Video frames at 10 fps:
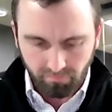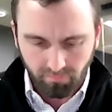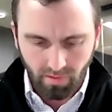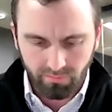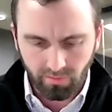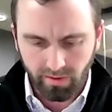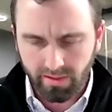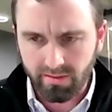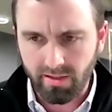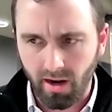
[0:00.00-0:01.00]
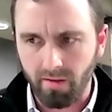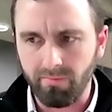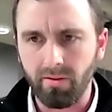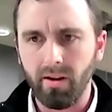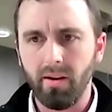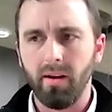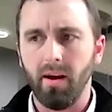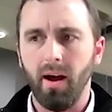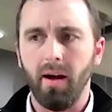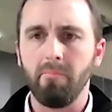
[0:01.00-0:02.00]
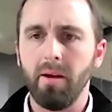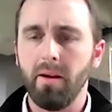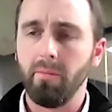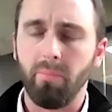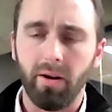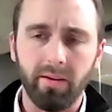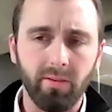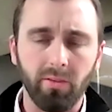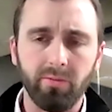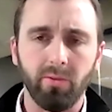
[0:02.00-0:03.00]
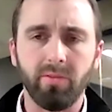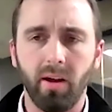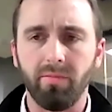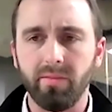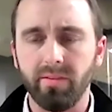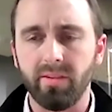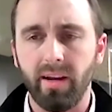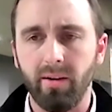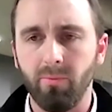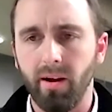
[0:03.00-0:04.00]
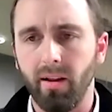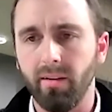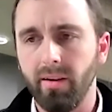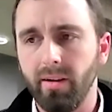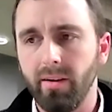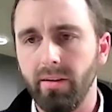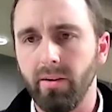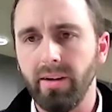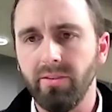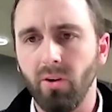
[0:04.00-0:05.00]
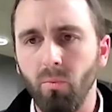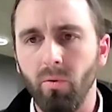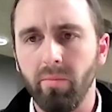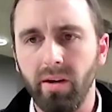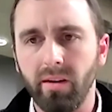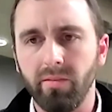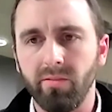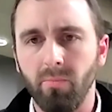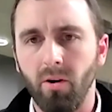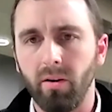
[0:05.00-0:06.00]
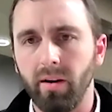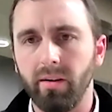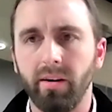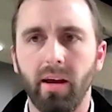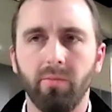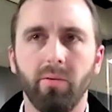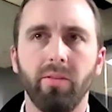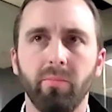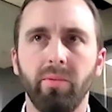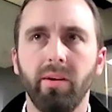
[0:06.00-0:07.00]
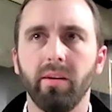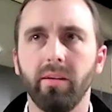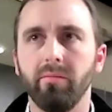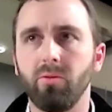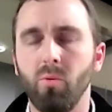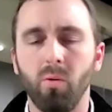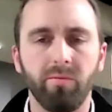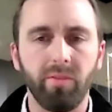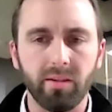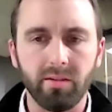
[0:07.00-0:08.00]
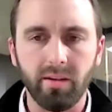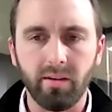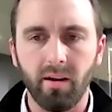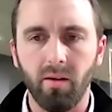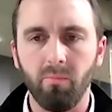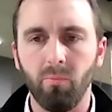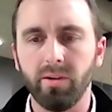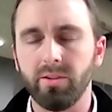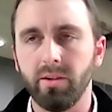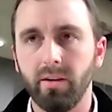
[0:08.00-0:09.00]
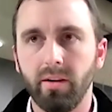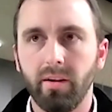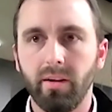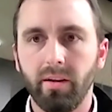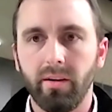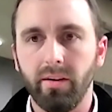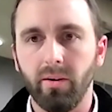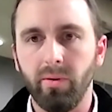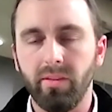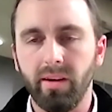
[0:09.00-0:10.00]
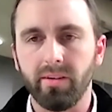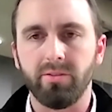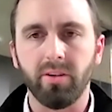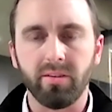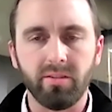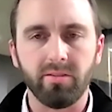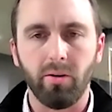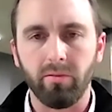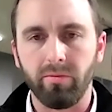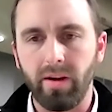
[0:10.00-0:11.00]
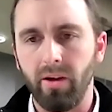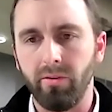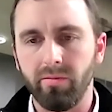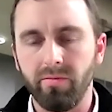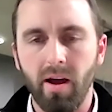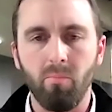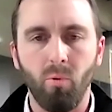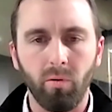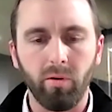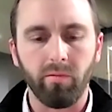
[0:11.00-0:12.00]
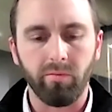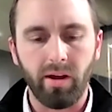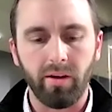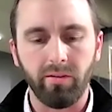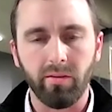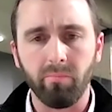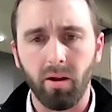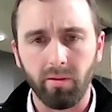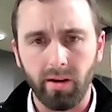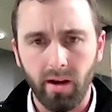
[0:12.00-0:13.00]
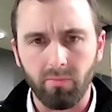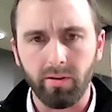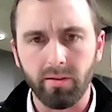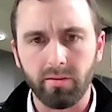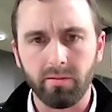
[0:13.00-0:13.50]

So I think it's tough, but it's also tough to say, well, I don't want to be in this market and I'd rather be in core fixed income, which, we think is just as overvalued, if not more overvalued than public equities.